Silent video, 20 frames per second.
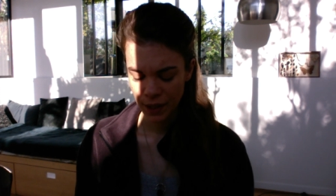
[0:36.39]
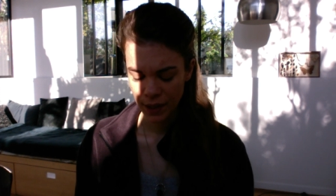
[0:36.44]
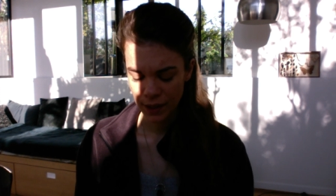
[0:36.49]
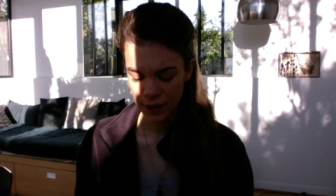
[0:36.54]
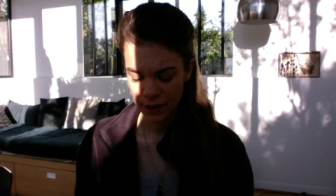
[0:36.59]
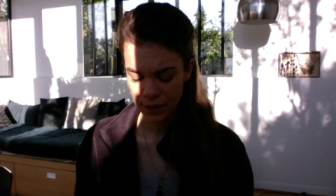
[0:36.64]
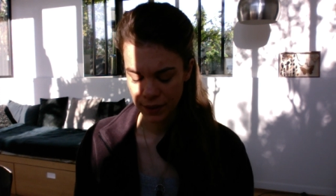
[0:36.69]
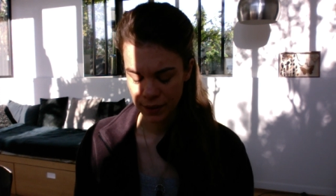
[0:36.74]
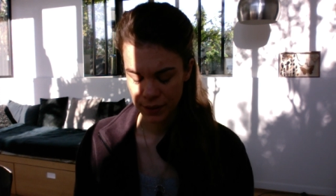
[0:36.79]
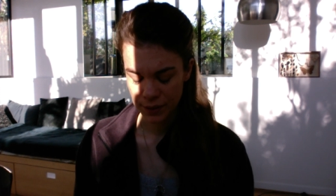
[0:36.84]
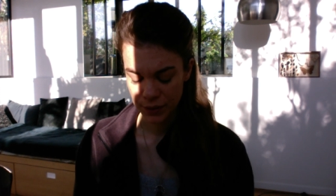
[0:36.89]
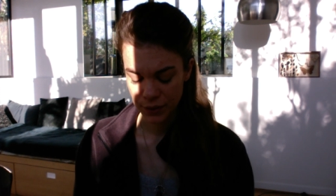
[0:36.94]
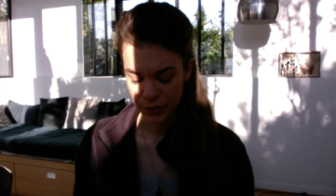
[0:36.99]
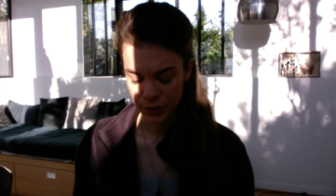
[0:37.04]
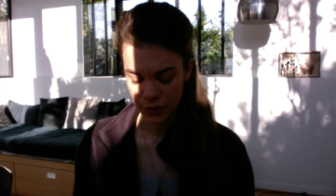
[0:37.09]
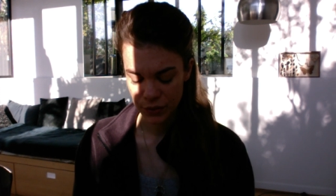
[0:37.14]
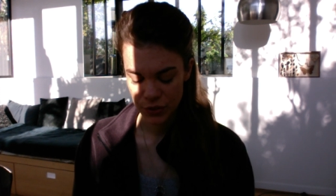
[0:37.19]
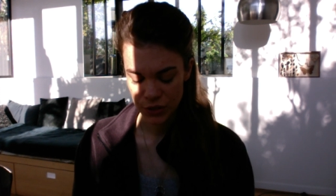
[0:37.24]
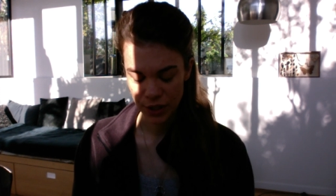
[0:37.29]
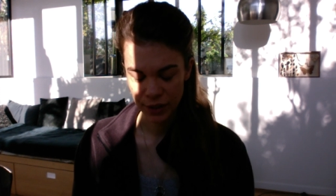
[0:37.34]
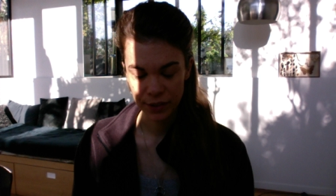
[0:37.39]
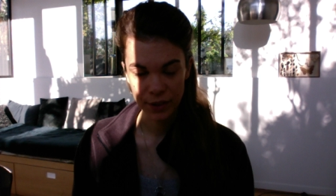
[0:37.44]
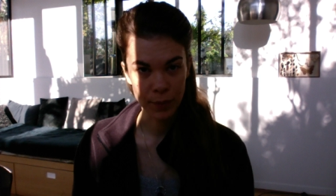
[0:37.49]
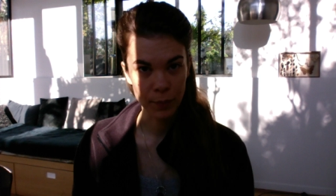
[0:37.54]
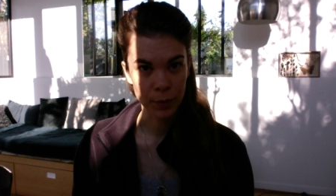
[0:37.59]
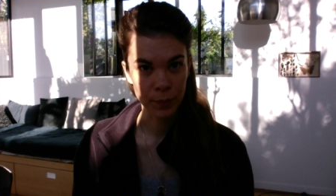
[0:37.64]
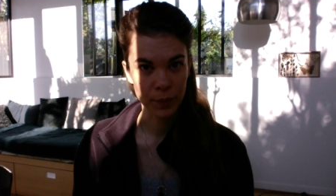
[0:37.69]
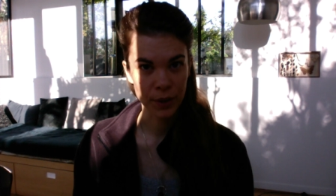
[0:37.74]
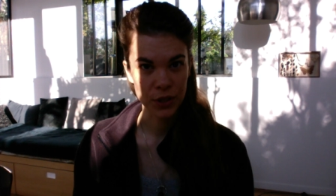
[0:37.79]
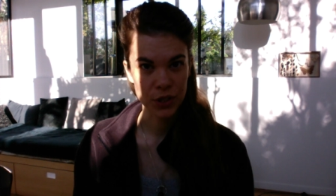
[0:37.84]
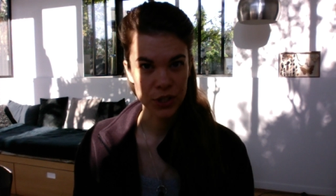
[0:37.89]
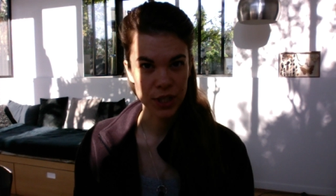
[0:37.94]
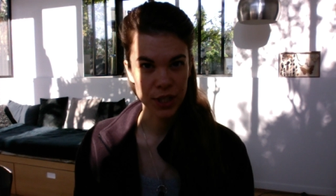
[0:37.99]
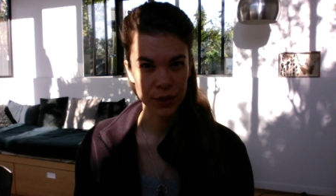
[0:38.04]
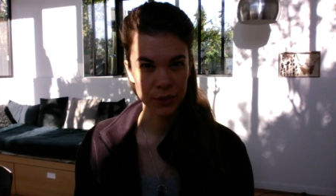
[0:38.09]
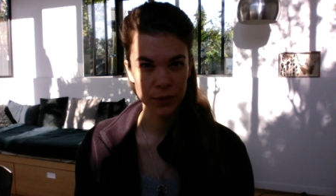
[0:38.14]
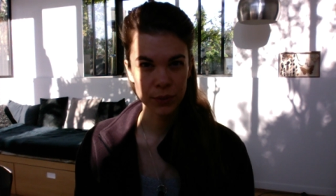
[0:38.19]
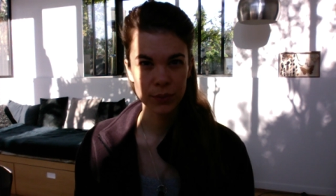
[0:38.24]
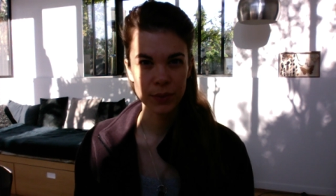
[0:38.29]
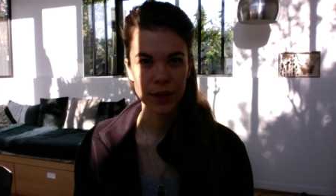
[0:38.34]
Uh, you can check them on my
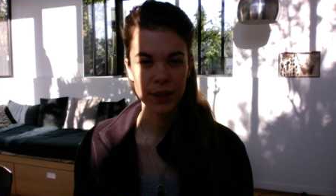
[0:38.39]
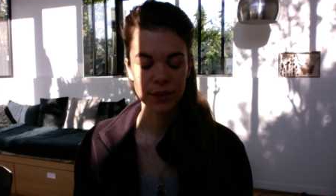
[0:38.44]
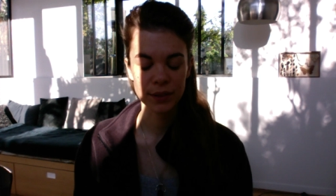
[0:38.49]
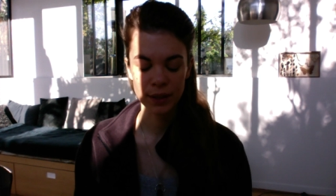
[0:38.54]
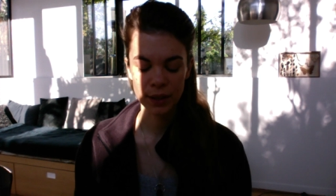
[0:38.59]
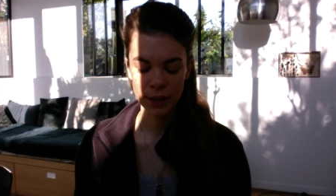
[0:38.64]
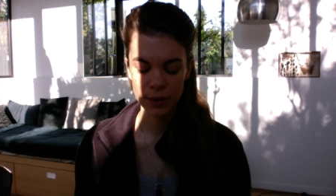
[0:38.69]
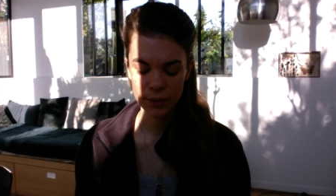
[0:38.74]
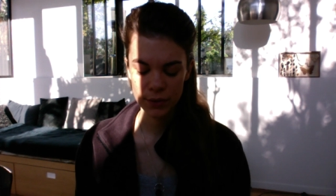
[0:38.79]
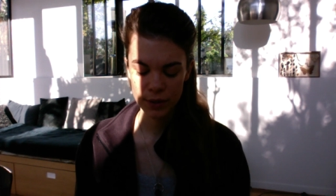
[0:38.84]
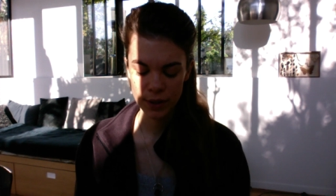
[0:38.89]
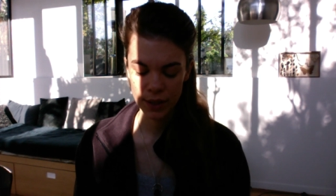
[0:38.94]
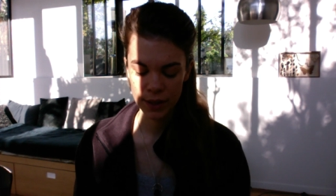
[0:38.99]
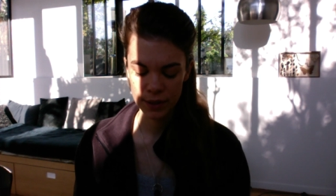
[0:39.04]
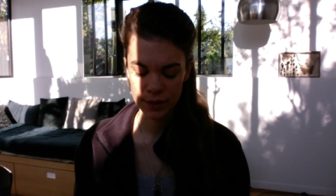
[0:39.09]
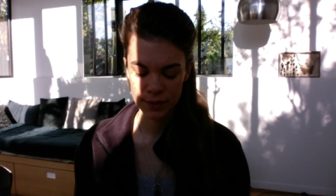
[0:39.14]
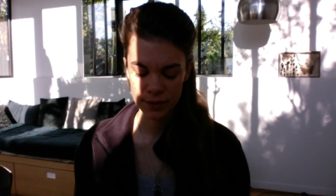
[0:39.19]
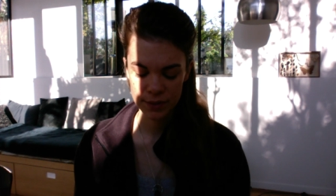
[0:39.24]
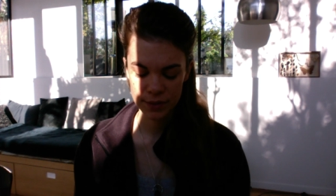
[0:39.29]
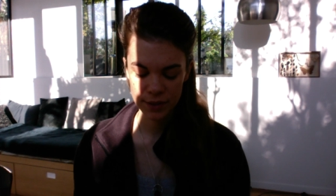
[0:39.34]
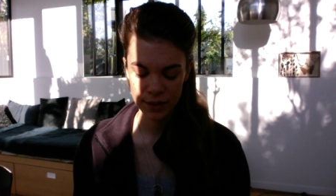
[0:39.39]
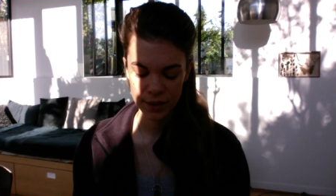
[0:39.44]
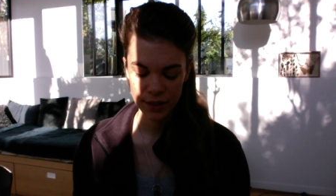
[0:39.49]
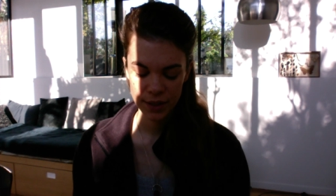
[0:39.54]
channel right now, and